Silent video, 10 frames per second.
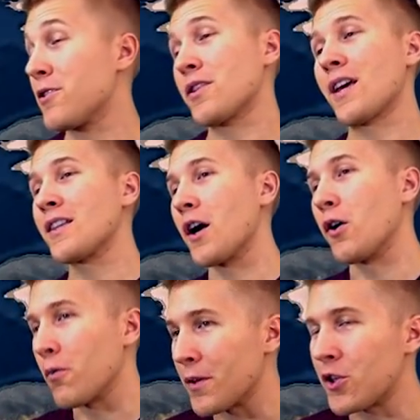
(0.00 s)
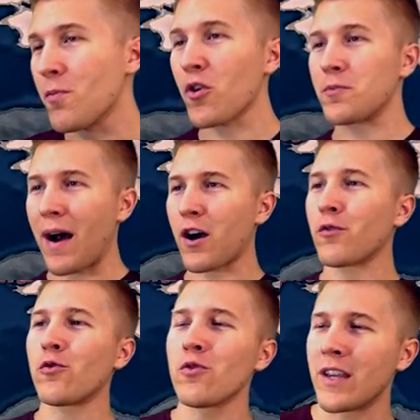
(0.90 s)
here's the thing though, the two most
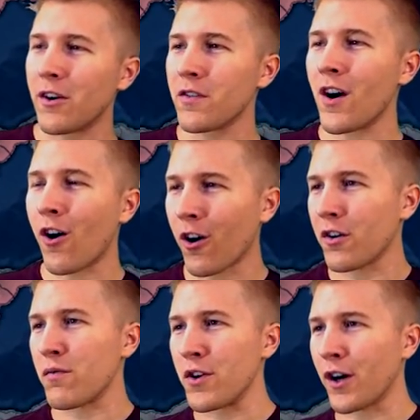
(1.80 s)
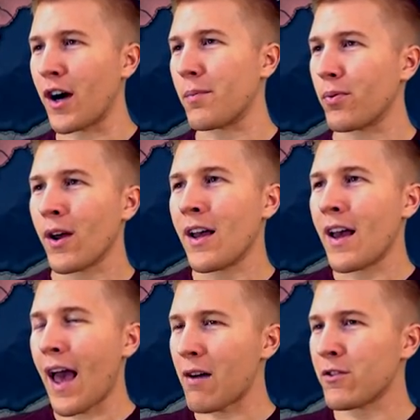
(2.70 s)
powerful here in the heart of Europe
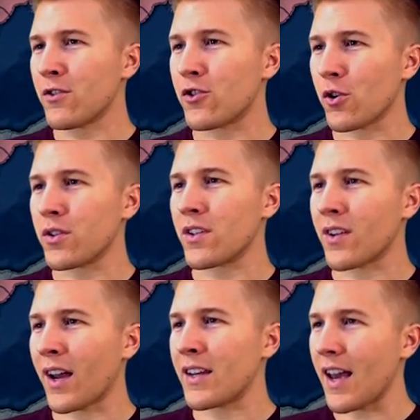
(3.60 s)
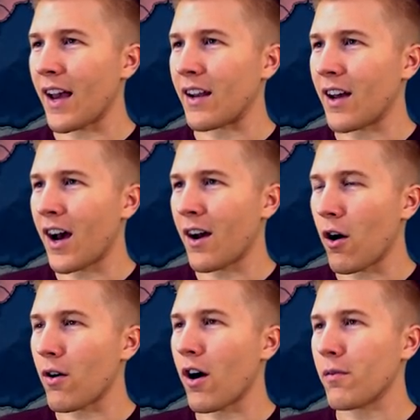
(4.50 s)
haven't chosen a side yet.
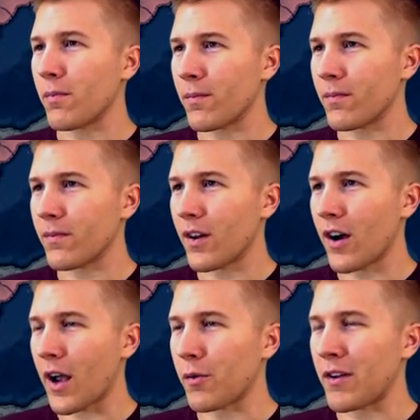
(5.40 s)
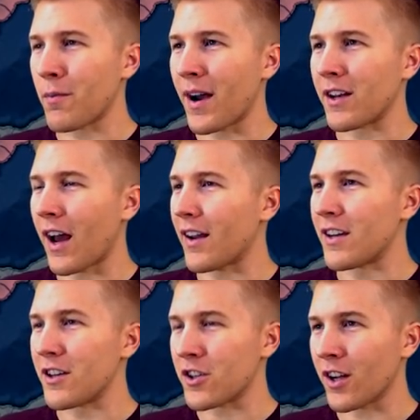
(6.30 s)
Oh. Okay, well, never mind. I
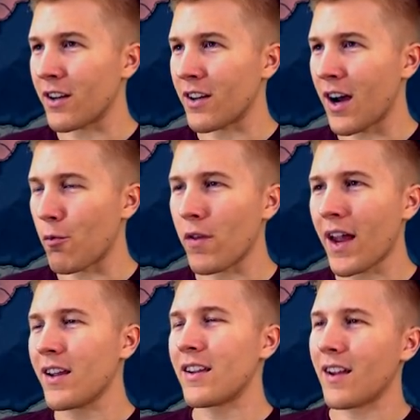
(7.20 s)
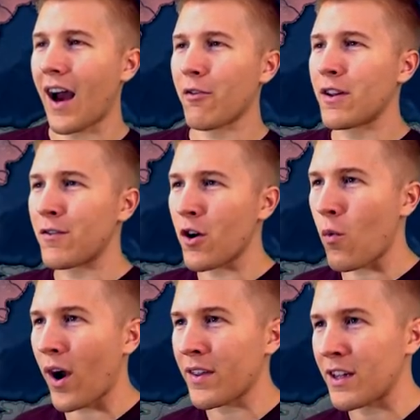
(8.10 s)
need to shut up. Well, I don't even know
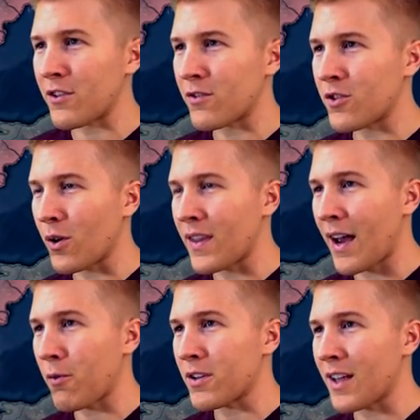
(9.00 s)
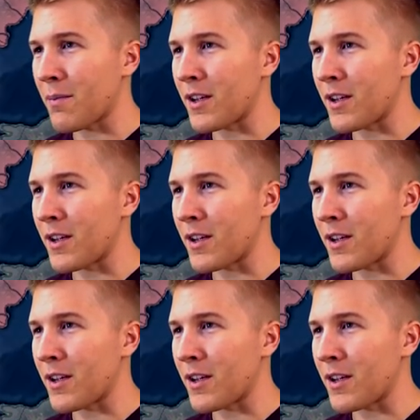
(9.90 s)
why they joined that. What does that